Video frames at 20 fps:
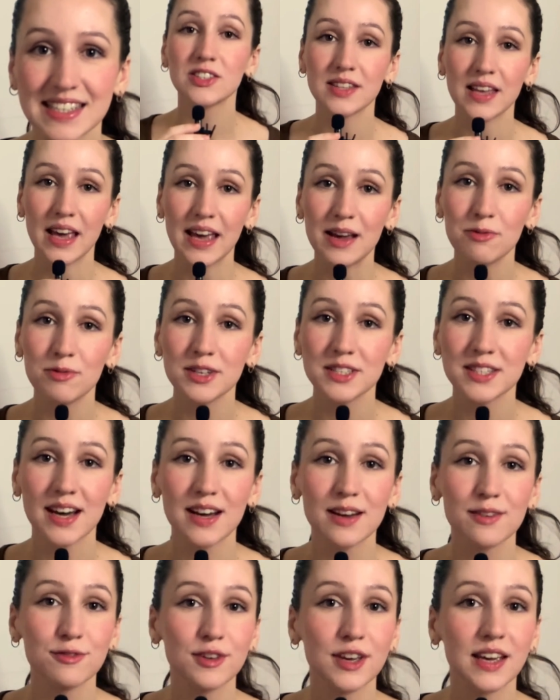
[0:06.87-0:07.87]
Today, we're
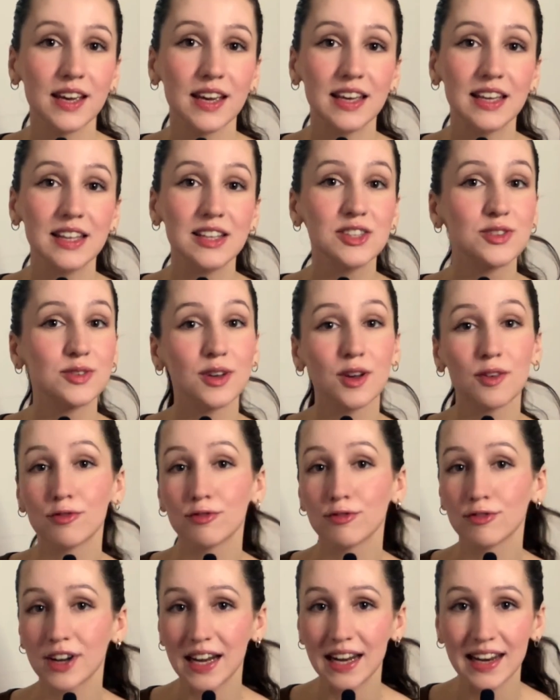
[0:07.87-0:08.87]
diving into a
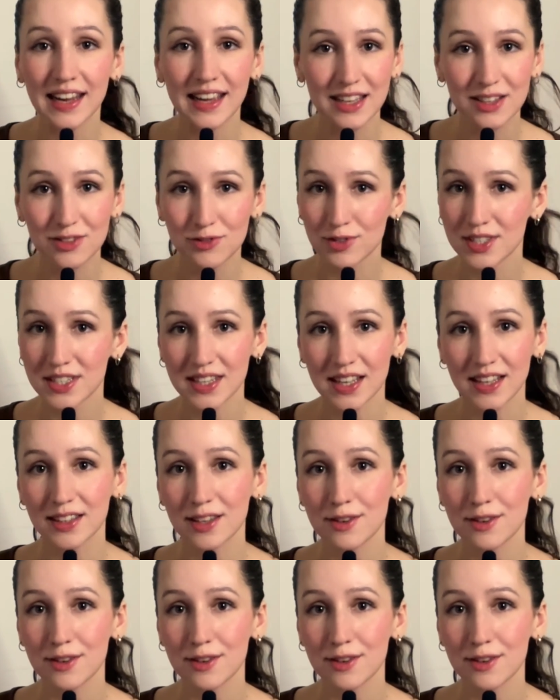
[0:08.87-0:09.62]
really interesting